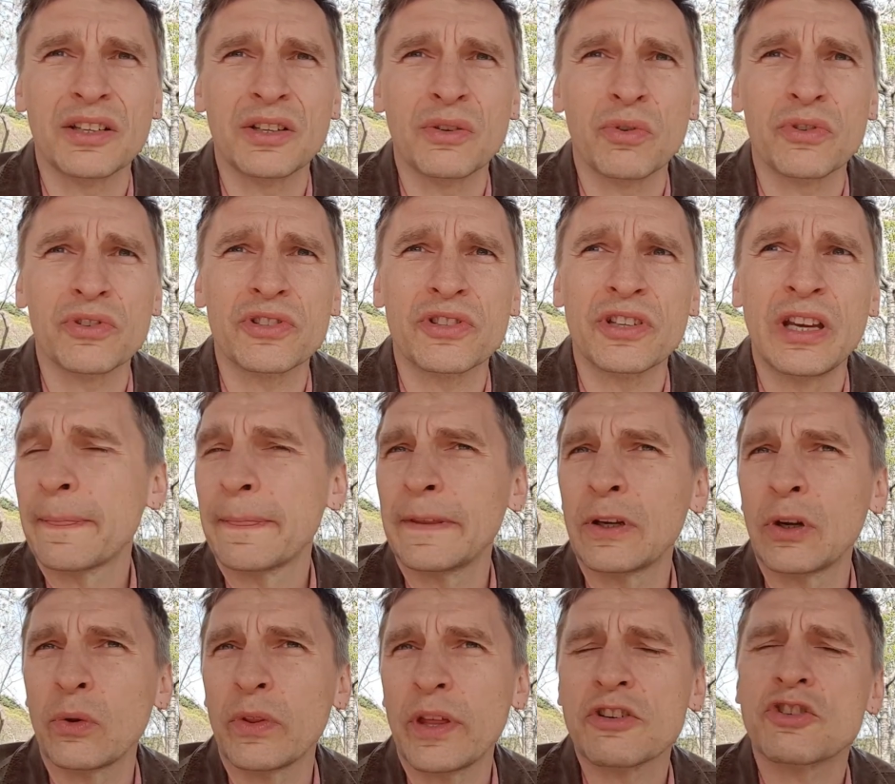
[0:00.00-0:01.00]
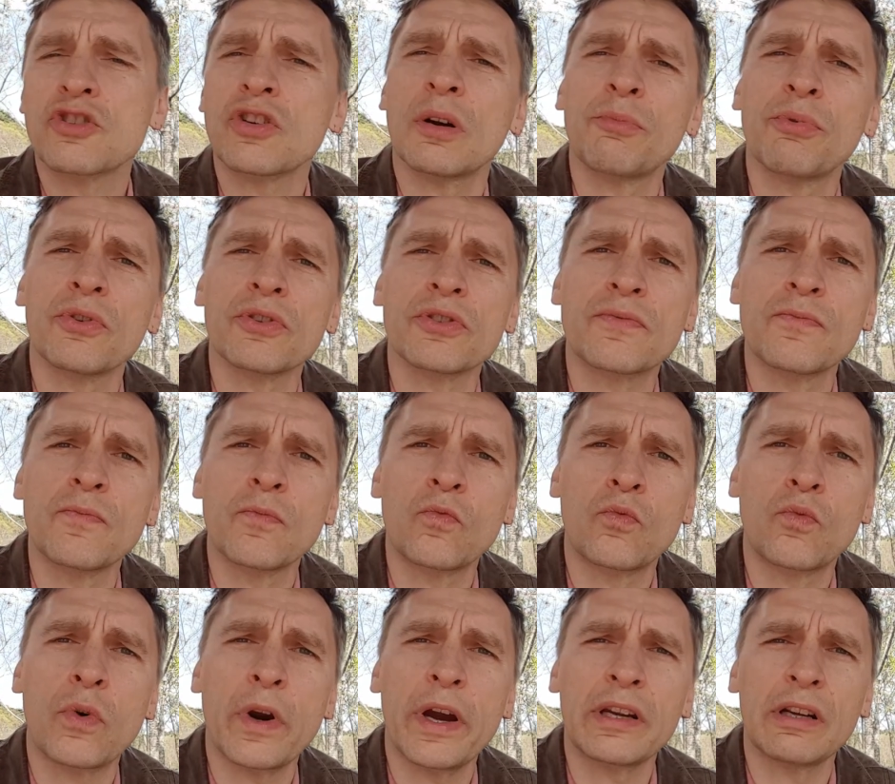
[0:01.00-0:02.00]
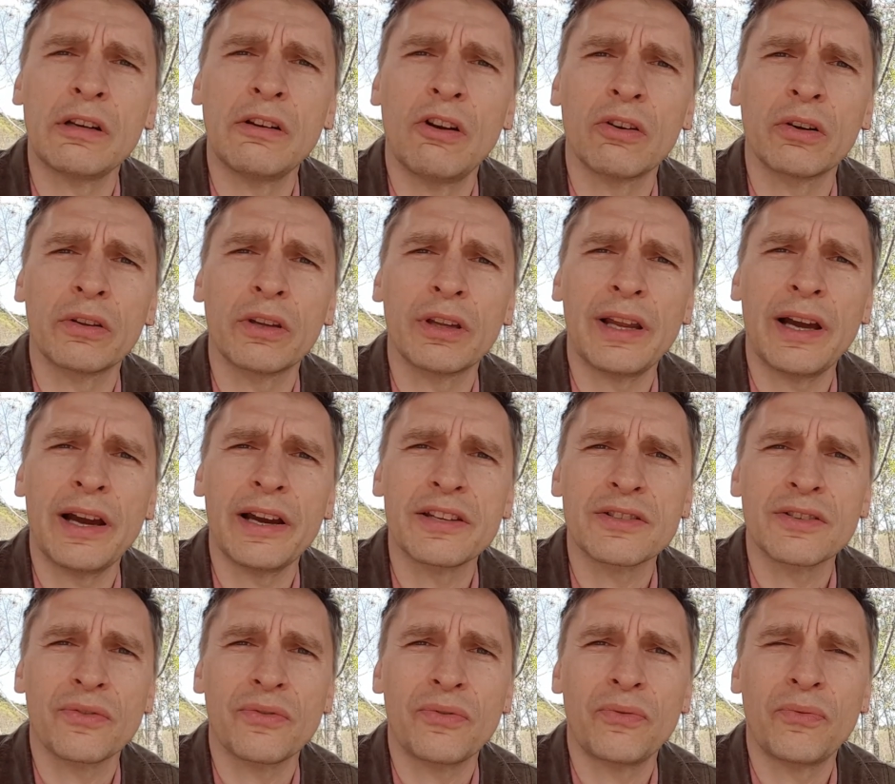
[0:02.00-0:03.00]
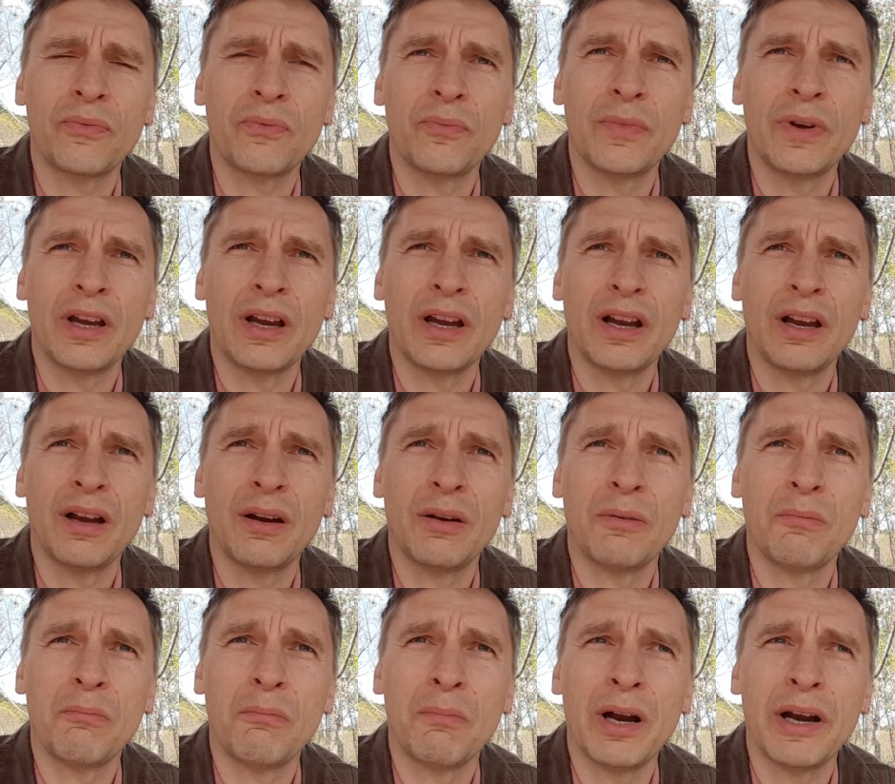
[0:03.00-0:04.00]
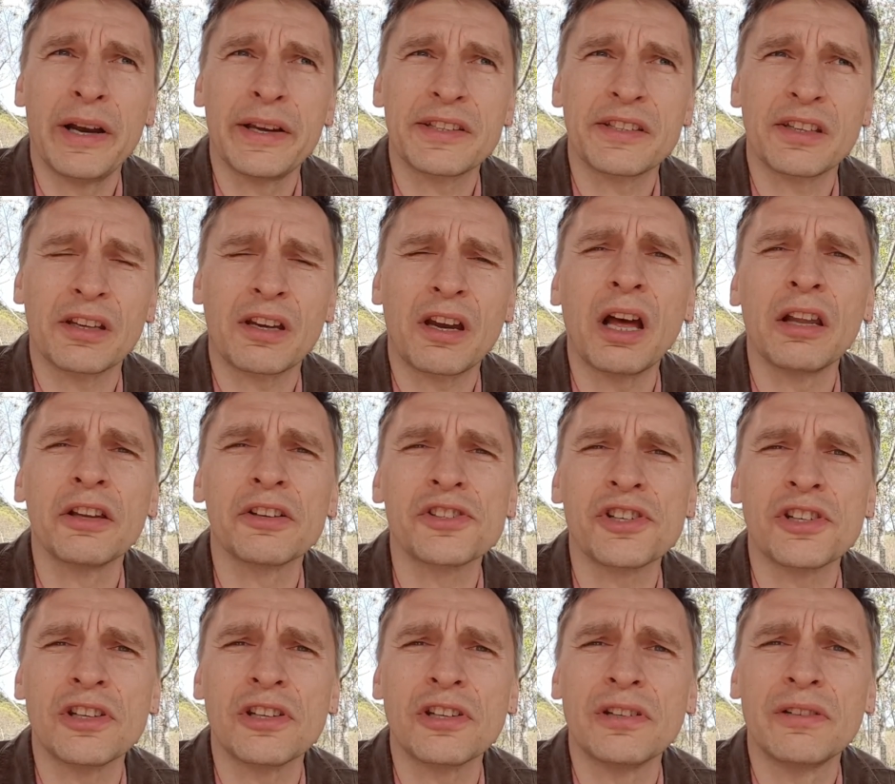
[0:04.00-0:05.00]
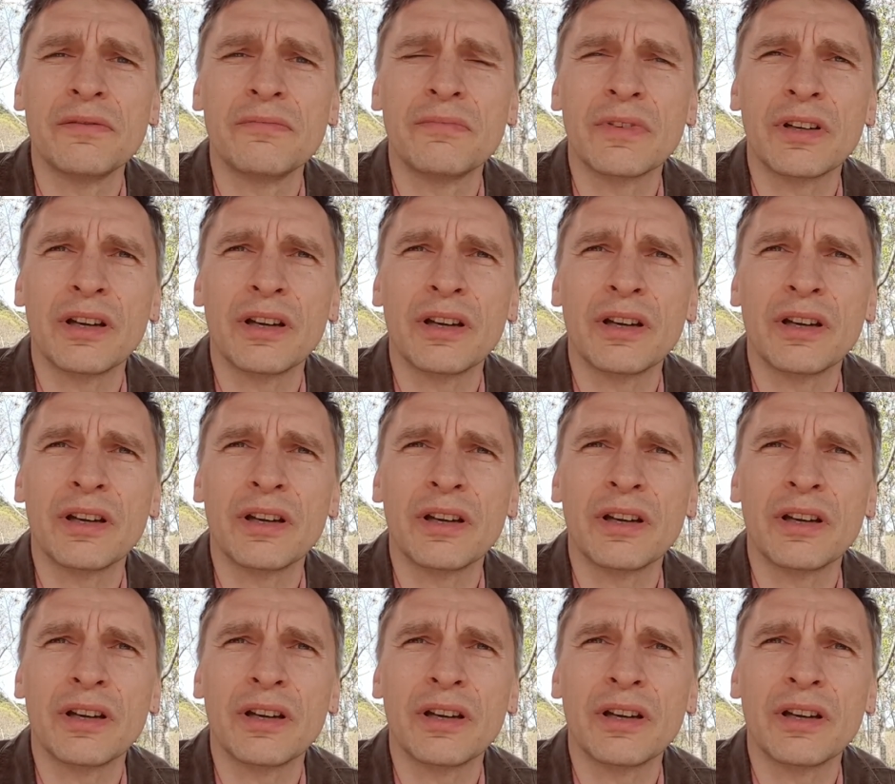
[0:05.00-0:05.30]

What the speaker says: And it was, you know, that job was right along the lines of my psychology